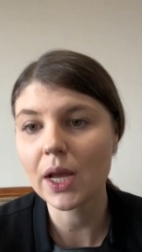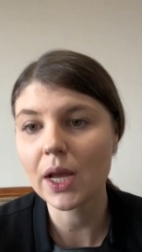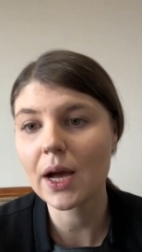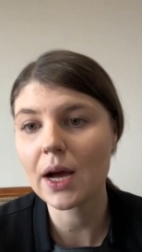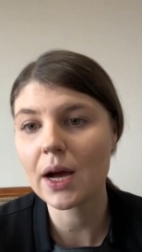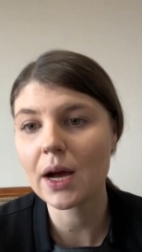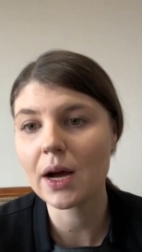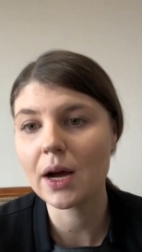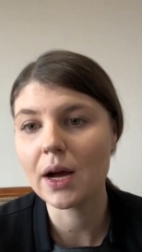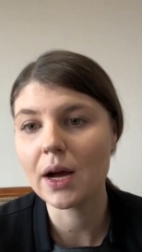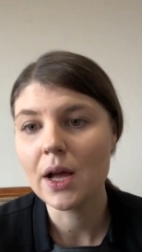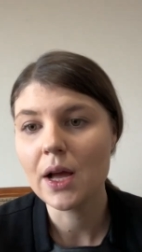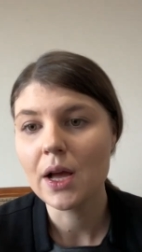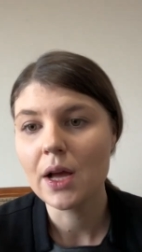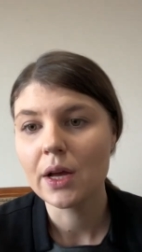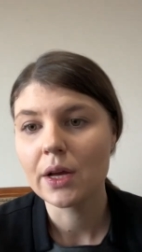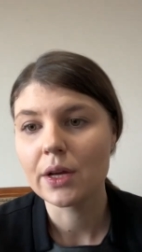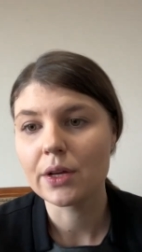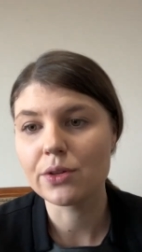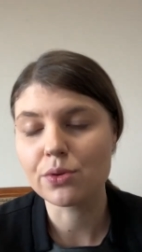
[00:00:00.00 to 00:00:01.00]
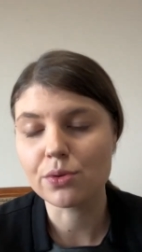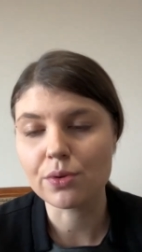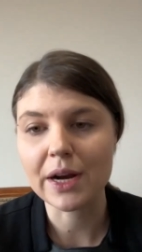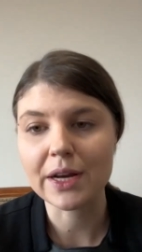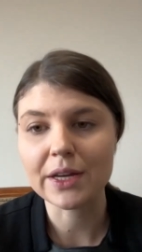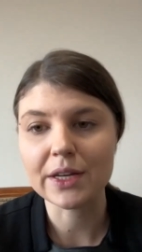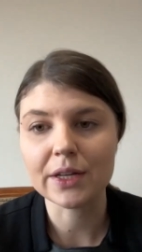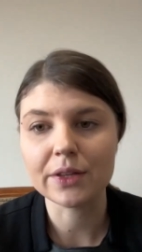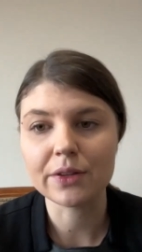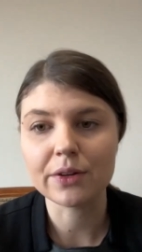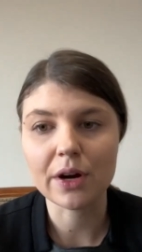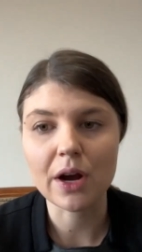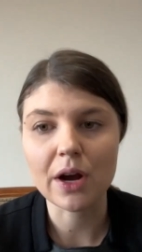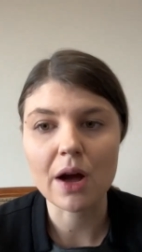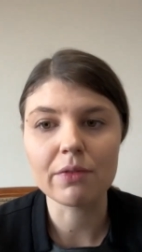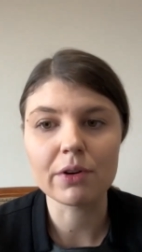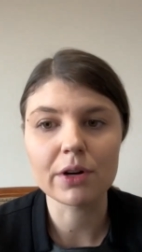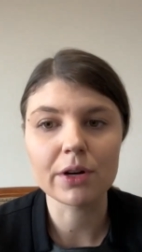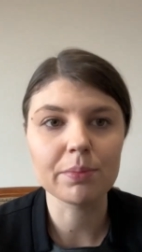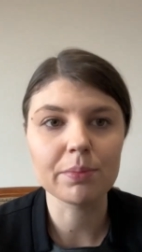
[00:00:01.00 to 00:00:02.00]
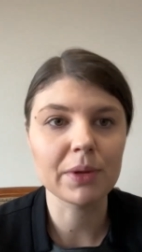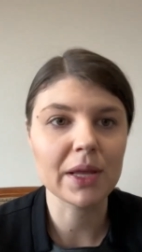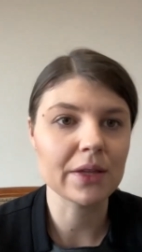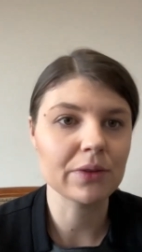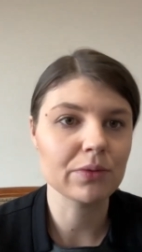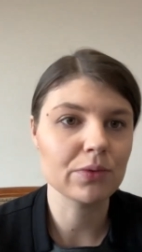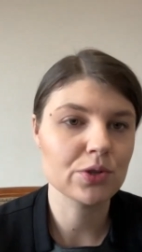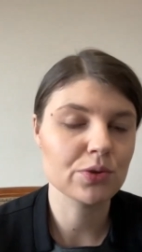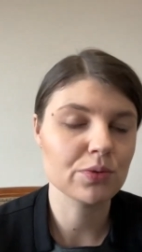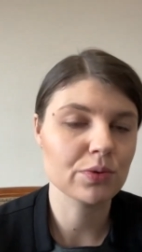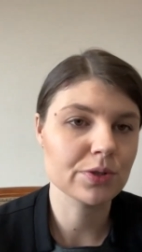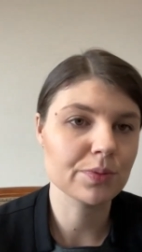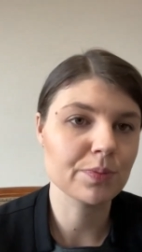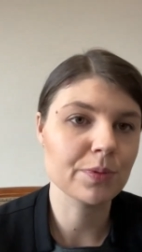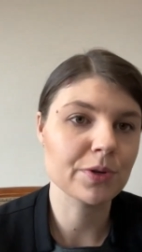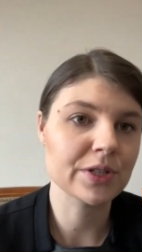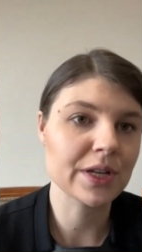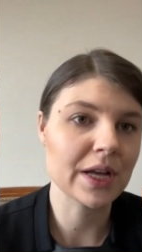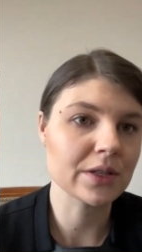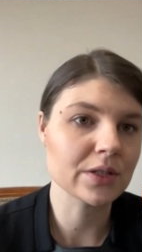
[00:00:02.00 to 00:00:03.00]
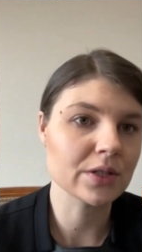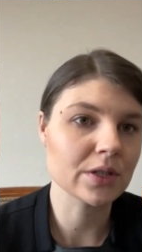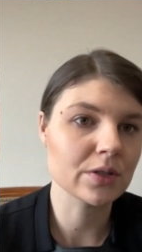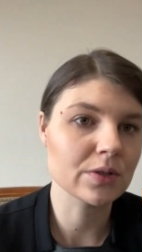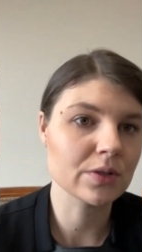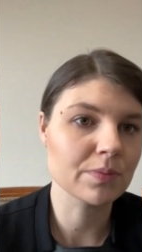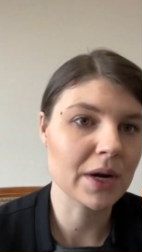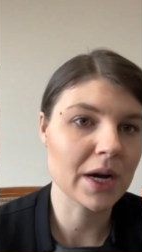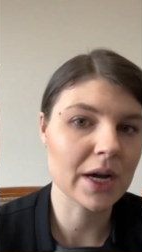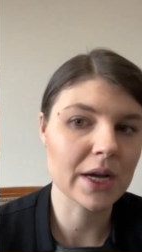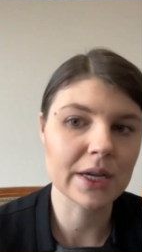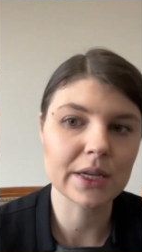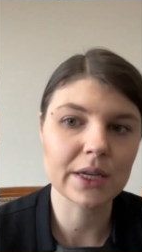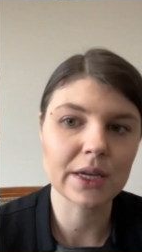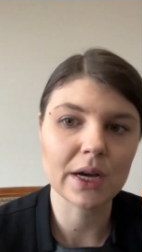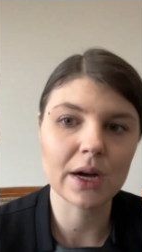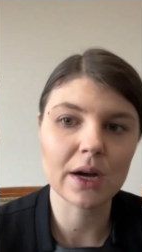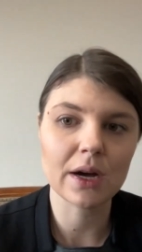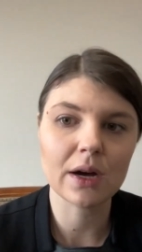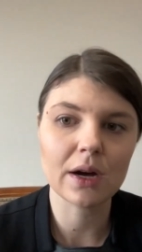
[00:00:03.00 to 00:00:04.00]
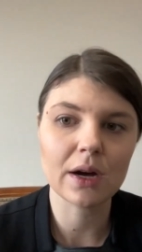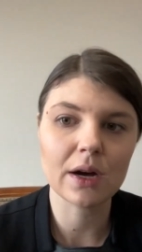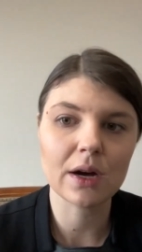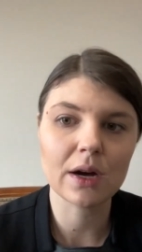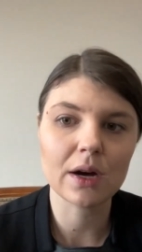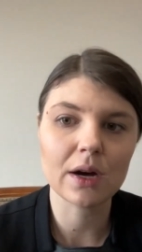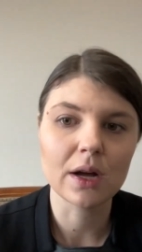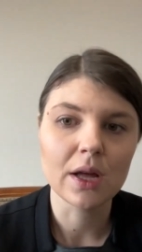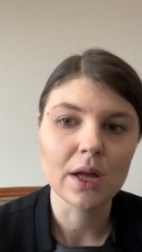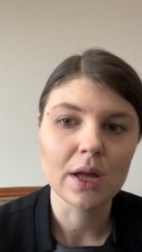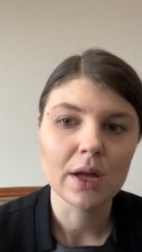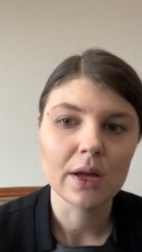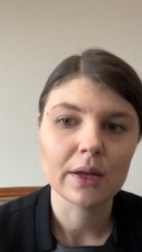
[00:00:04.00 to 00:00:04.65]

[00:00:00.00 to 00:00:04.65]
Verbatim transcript: uh, Ukrainian recovery plan, which was presented by uh,